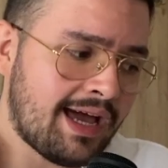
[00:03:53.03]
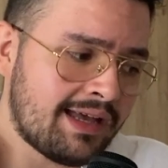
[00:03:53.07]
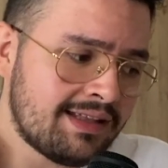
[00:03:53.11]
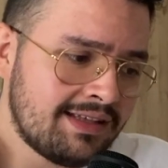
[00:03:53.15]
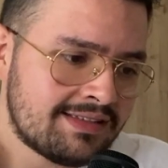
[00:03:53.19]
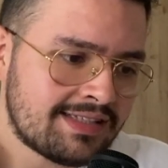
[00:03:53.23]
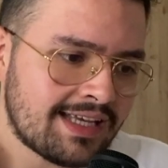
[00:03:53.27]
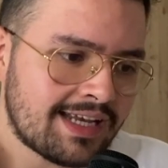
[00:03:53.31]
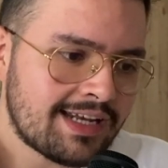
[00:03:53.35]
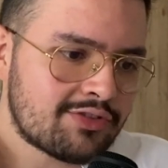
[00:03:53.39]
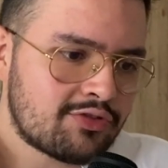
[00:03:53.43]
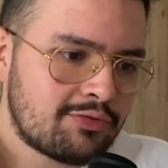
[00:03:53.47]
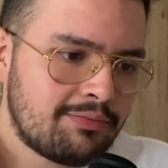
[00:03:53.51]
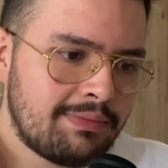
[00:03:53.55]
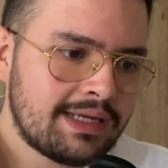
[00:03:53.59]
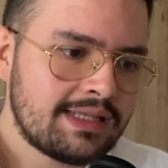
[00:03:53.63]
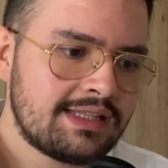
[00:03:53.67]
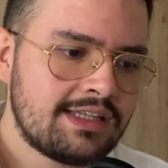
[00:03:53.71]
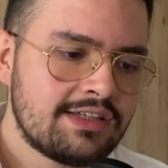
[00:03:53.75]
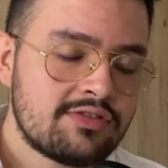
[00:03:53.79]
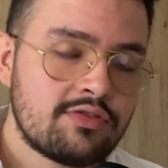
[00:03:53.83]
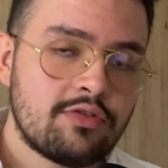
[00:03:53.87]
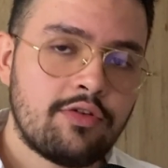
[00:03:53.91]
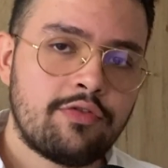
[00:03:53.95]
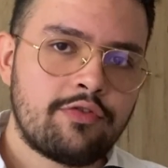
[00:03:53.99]
decided to make
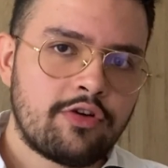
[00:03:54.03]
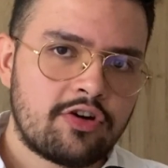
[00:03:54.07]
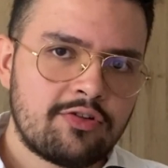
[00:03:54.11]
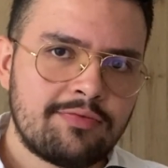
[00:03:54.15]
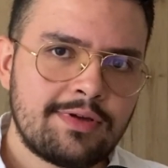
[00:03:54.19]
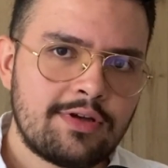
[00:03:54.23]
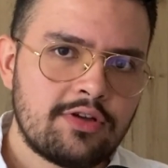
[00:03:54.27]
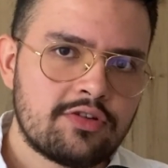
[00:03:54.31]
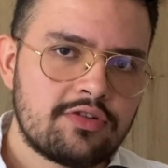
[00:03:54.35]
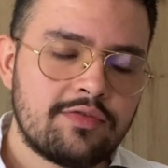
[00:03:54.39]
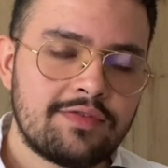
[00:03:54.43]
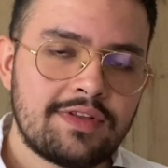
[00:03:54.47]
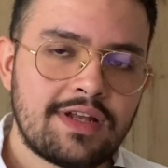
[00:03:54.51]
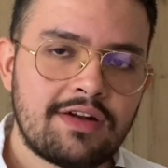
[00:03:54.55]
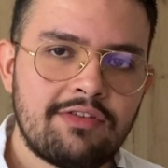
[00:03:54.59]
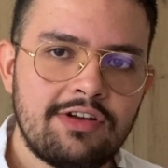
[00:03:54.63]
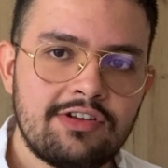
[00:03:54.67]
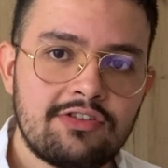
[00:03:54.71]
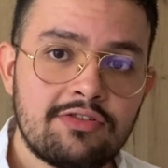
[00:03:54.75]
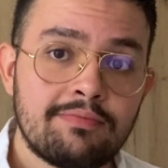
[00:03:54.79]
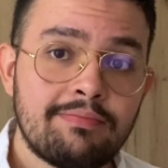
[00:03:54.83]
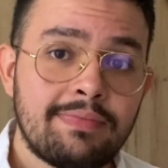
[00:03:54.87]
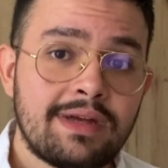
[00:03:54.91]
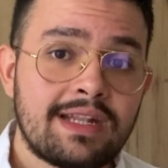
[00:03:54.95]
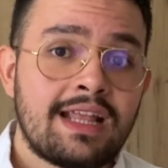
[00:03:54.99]
this, of course, because of that
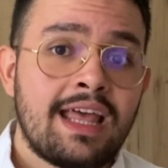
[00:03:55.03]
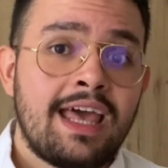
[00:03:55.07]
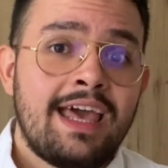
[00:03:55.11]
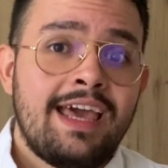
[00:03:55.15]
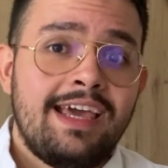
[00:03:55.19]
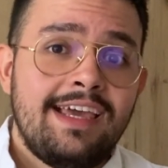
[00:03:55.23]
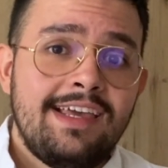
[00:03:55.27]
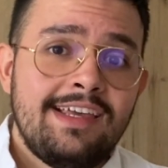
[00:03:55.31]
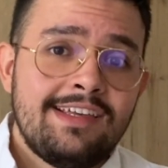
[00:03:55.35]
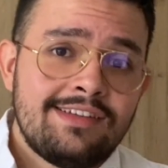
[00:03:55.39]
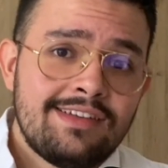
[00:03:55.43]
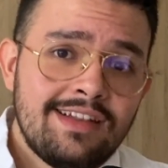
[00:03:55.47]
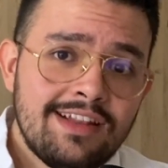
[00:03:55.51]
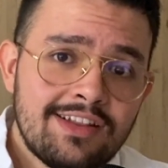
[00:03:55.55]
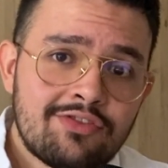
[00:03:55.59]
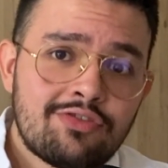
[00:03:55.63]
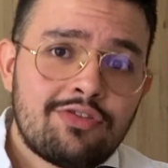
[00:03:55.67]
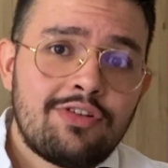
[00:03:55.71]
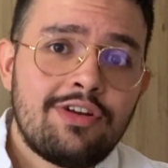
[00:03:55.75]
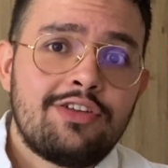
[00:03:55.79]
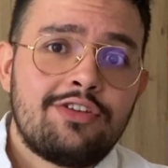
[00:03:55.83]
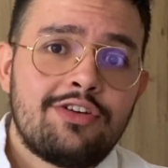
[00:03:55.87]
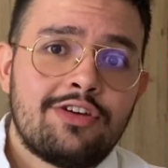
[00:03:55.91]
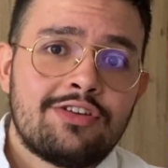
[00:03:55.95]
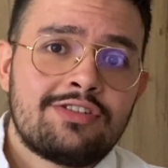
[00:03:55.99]
reason, but it's
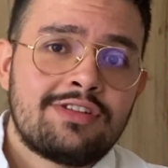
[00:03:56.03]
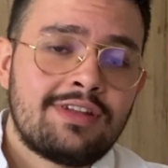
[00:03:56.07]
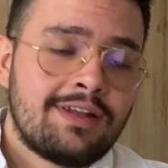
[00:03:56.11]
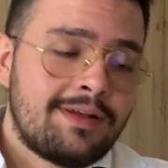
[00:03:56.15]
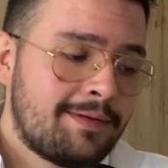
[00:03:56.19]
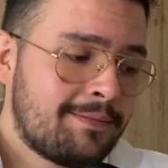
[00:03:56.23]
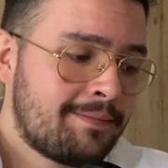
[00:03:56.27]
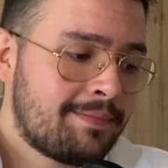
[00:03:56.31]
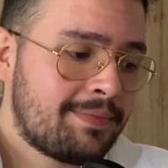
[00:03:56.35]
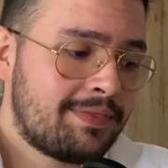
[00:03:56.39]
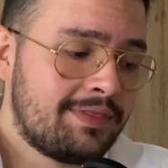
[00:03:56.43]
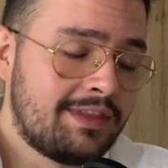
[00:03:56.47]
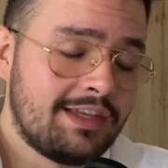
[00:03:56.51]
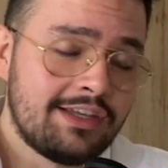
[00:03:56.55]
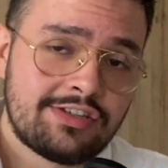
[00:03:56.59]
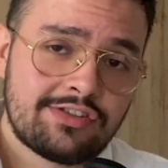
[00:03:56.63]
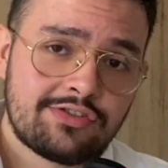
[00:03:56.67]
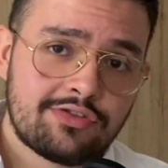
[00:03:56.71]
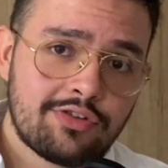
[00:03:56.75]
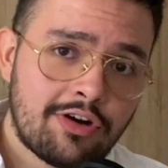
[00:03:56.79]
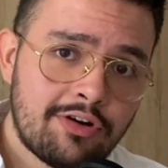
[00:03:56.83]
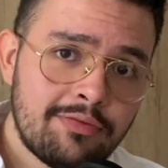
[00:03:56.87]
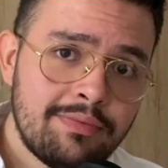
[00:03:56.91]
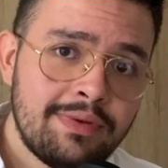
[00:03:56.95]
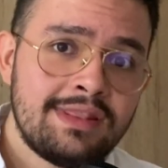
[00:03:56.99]
literally just
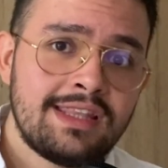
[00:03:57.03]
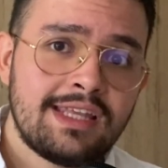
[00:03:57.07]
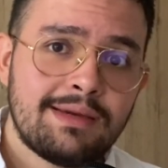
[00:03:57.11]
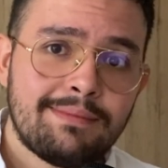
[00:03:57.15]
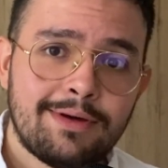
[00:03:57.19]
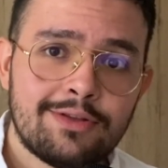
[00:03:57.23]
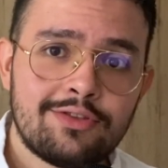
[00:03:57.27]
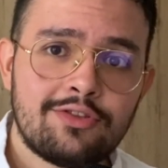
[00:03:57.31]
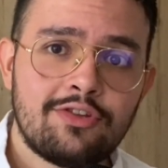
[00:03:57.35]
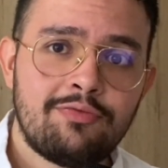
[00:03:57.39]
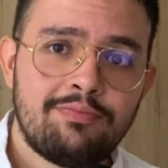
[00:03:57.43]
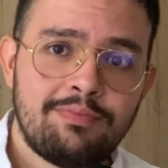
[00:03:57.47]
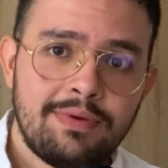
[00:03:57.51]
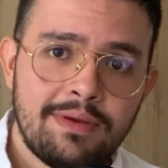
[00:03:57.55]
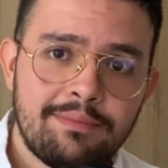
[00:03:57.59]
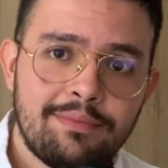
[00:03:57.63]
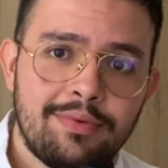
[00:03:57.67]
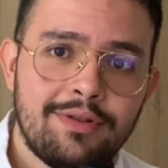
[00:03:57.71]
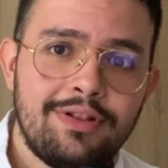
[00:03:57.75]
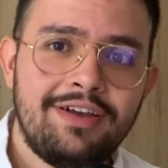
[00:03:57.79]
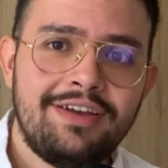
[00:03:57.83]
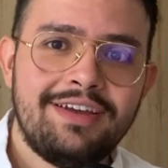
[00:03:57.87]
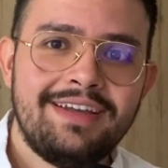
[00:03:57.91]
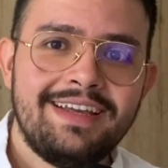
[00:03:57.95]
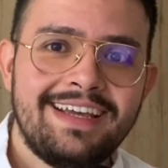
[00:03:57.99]
disturbing the amount of
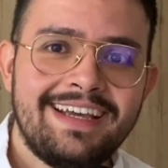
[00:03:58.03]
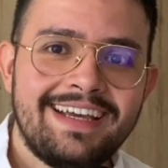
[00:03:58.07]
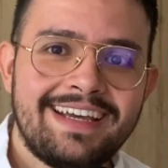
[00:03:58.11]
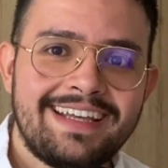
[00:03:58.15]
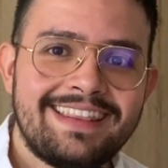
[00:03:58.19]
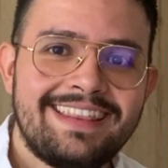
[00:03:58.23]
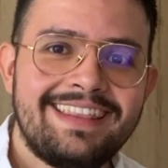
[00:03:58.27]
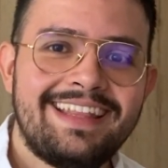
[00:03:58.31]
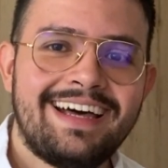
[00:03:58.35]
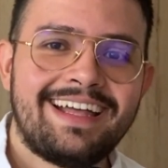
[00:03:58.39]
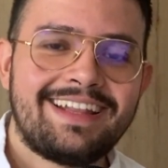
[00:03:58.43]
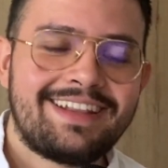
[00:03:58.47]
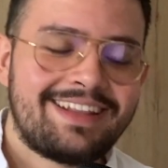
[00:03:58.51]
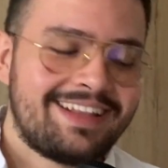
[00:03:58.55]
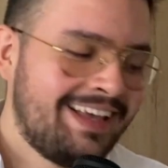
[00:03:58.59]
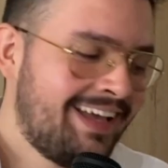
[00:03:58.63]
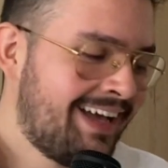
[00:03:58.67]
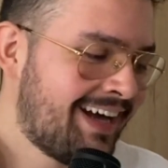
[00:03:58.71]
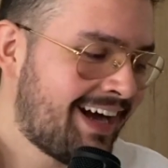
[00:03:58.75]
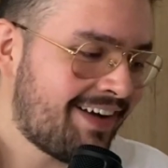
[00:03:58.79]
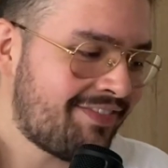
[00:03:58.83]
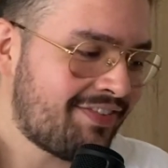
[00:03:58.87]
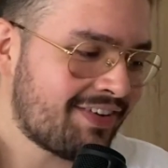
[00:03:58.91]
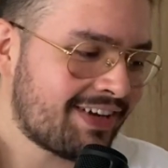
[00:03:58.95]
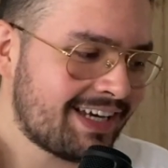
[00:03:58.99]
people that
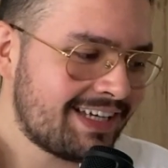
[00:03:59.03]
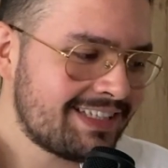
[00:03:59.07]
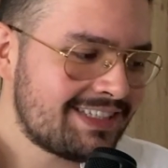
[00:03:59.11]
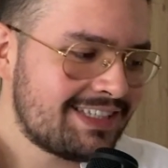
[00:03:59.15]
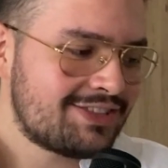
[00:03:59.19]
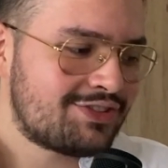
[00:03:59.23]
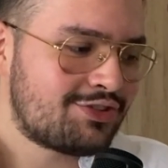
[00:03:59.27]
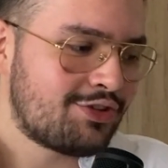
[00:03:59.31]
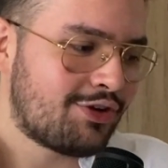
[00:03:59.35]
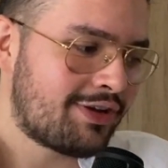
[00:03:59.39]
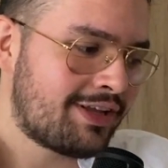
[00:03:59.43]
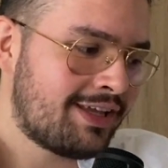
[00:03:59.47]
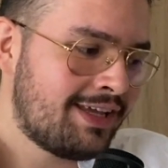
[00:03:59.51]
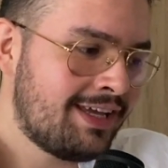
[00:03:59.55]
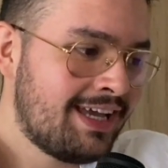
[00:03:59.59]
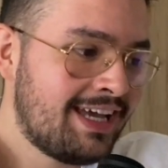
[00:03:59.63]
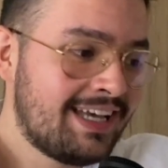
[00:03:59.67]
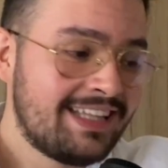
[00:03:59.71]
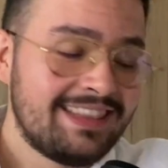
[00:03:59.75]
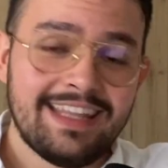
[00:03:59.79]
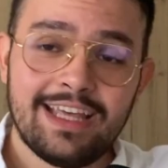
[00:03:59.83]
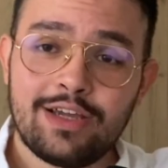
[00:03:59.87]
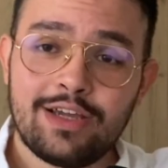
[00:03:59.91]
have a case study. They